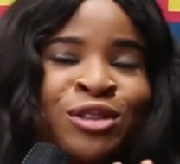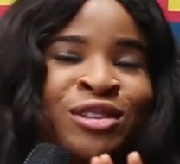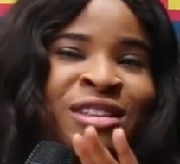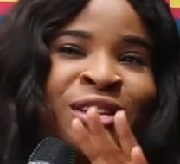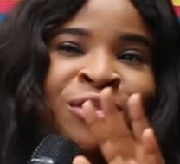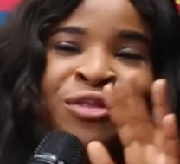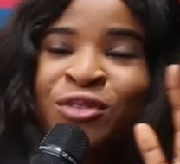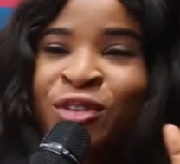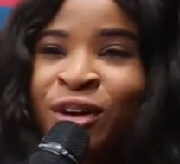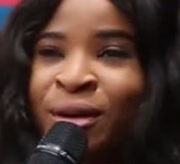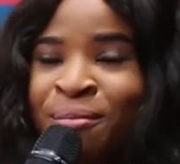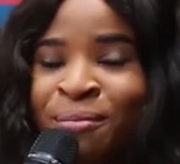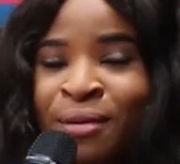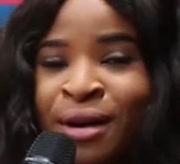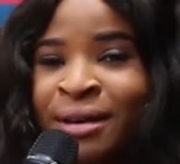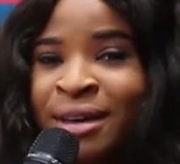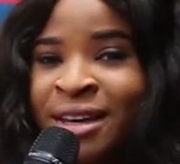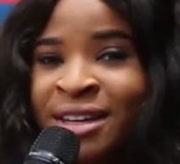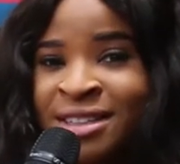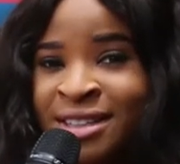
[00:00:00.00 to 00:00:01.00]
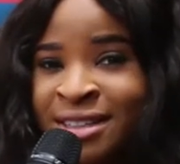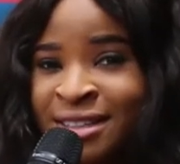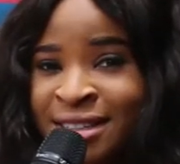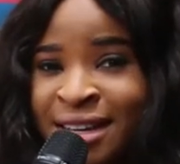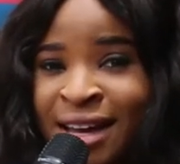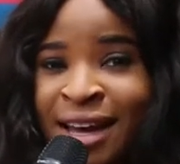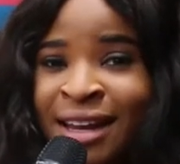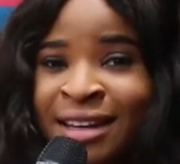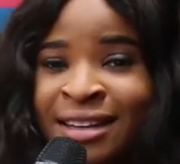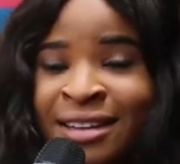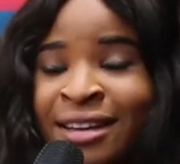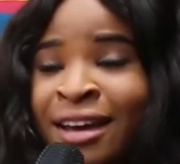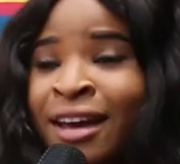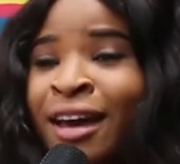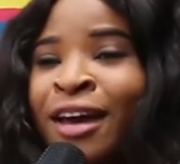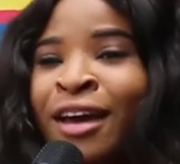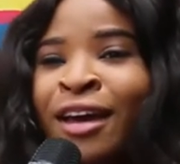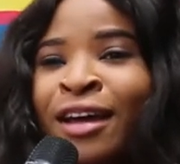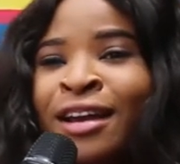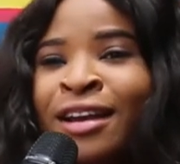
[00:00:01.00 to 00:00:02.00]
different package entirely,
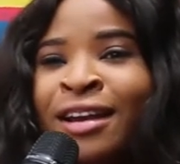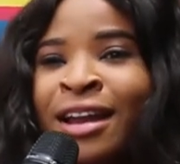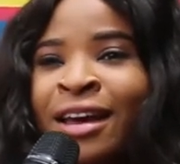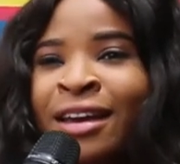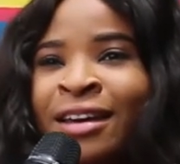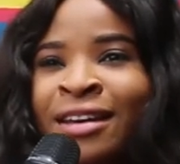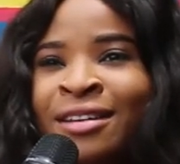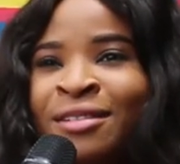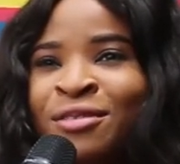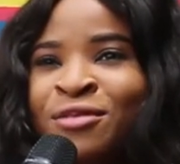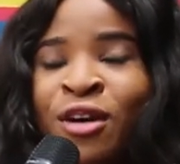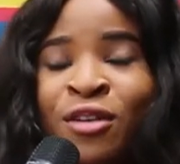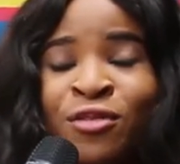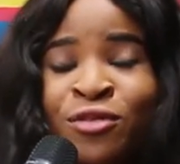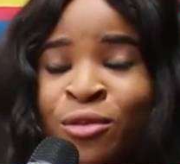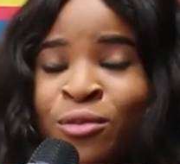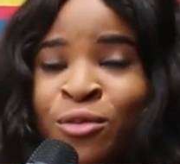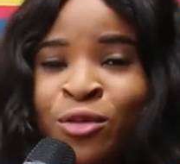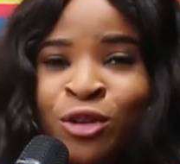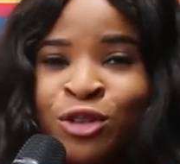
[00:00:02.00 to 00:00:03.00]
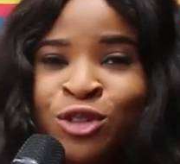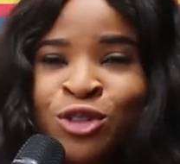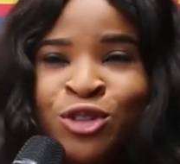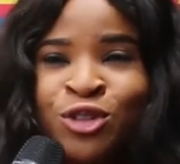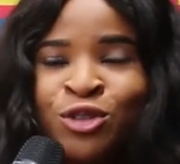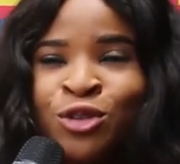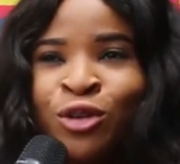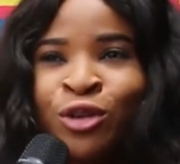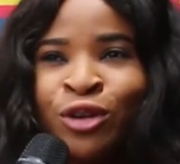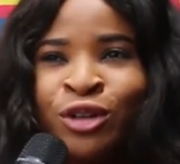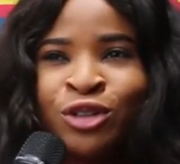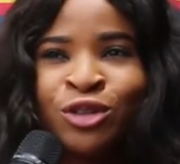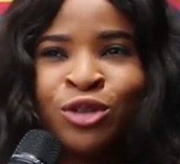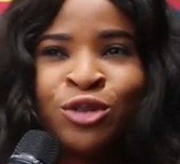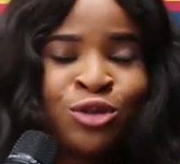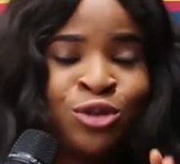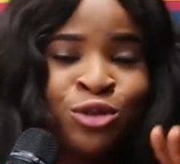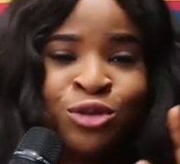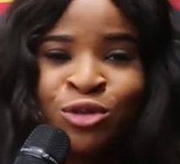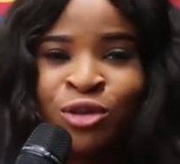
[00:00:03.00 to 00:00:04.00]
like far from what you're
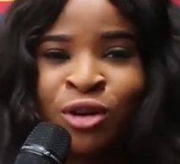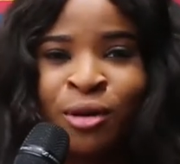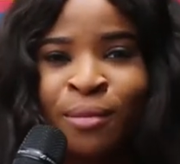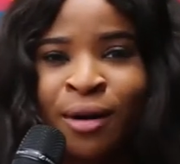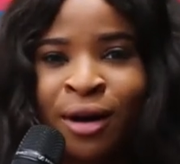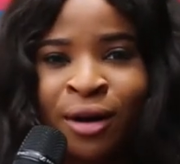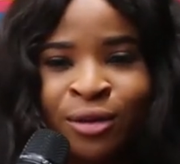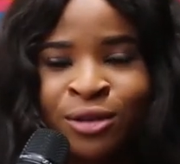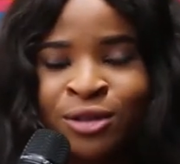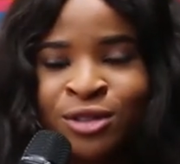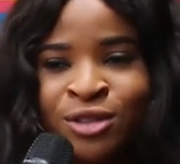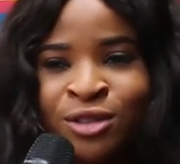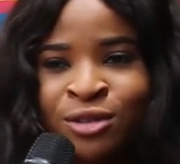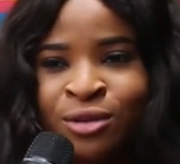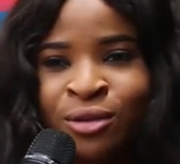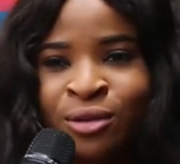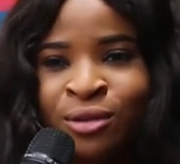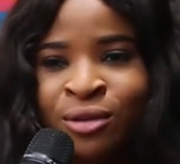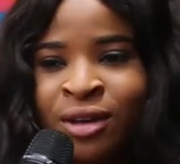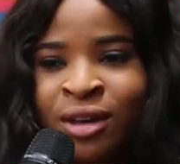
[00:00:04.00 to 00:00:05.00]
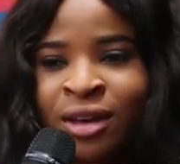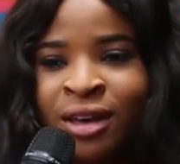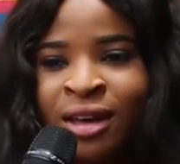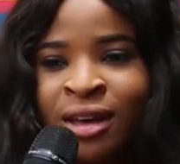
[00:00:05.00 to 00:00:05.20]
used to know about, you know.